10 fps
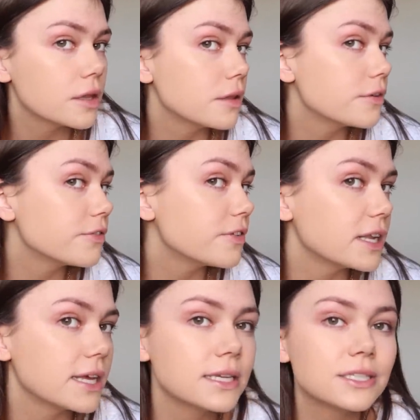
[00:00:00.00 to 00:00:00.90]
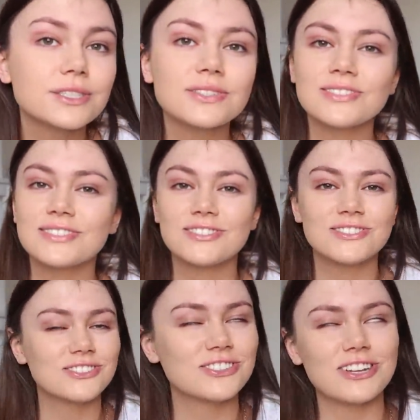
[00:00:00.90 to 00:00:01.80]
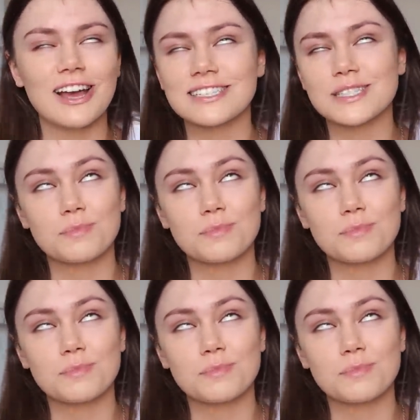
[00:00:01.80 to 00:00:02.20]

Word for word: and the finish. It's just